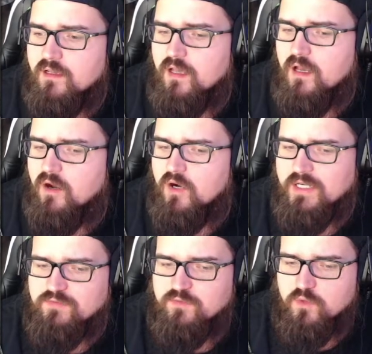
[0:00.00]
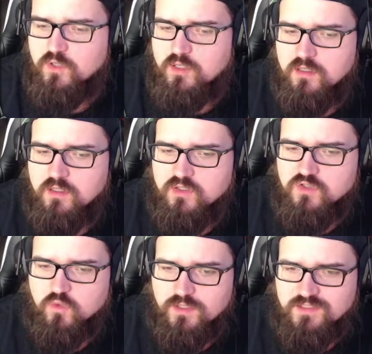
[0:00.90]
heart for
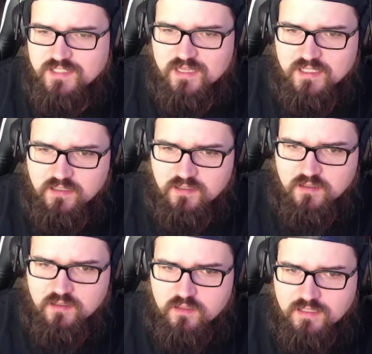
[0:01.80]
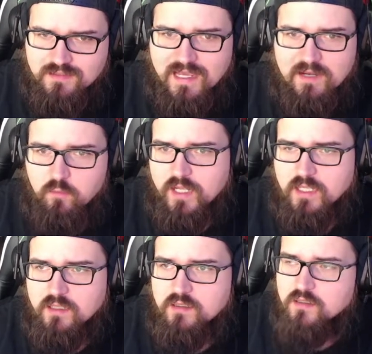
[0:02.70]
storytelling in that
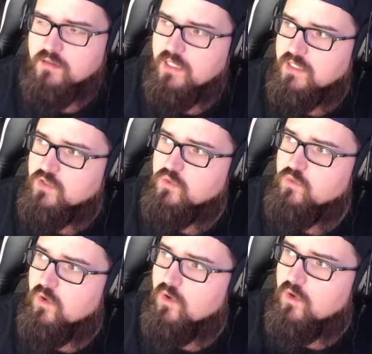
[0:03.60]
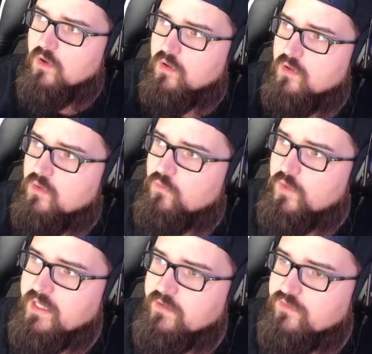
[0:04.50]
way. That you are
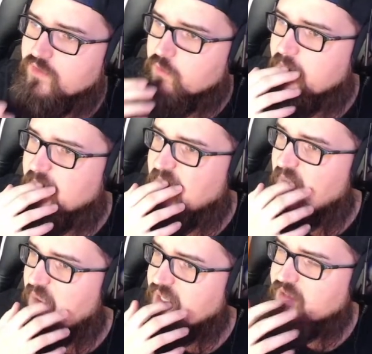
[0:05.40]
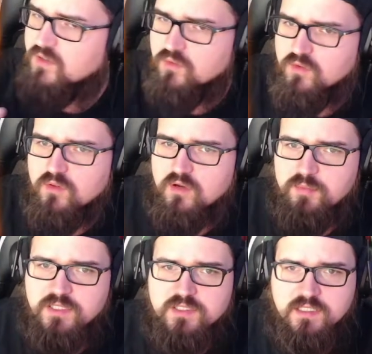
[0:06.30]
reading through it like the good old
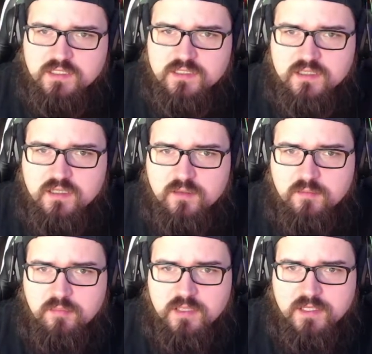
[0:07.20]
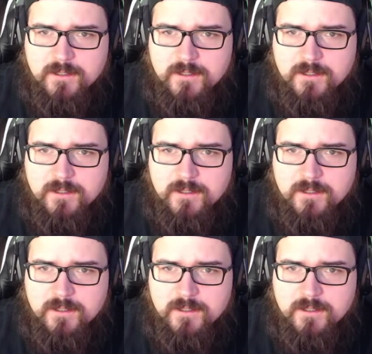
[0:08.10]
RPGs. But